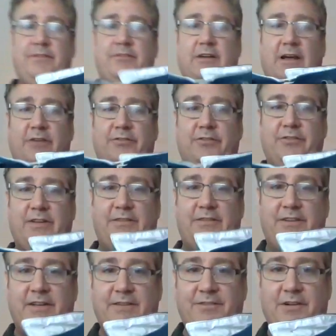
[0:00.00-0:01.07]
trousers have a
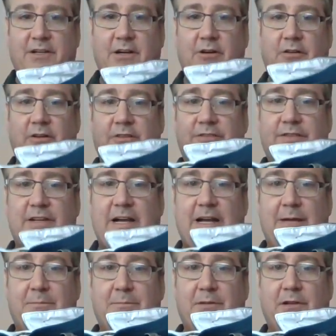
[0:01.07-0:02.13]
different color. They're
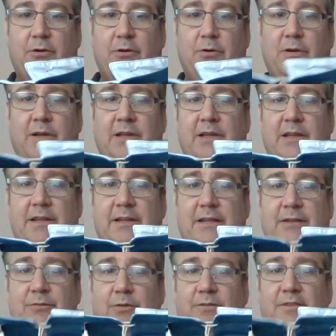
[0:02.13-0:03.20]
sky blue.
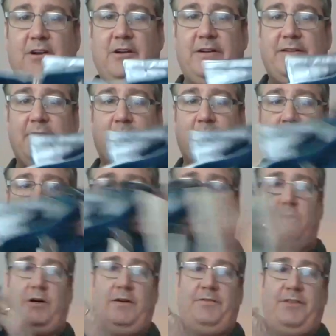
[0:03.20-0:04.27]
These were very
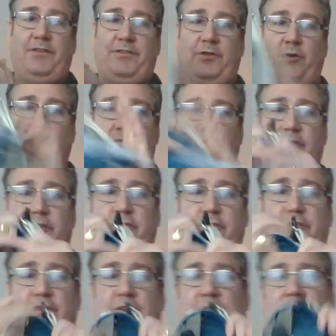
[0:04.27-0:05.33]
typical of the
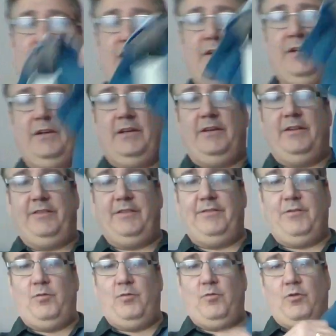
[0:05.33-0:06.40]
soldiers in the
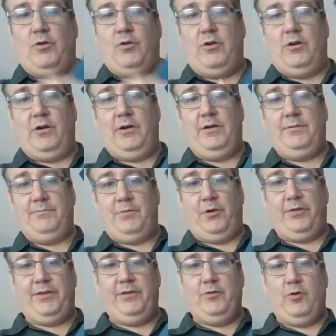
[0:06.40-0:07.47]
Civil War,
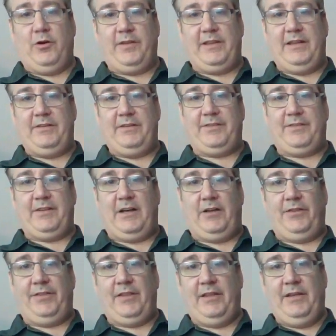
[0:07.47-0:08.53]
both North and
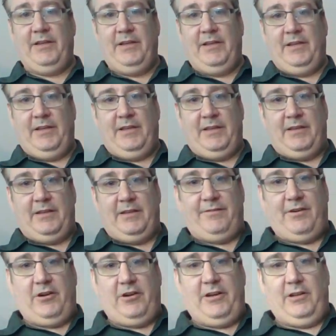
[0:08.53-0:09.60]
South. They're
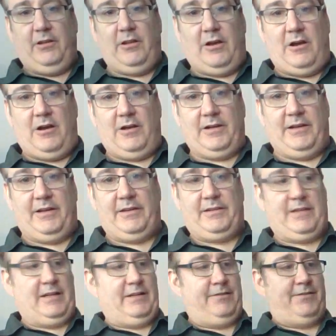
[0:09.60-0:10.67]
very long and
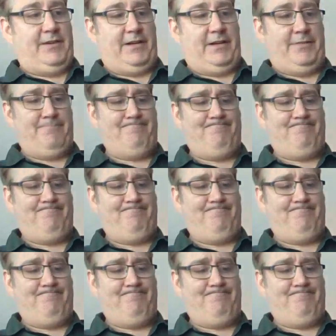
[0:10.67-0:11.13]
kind of,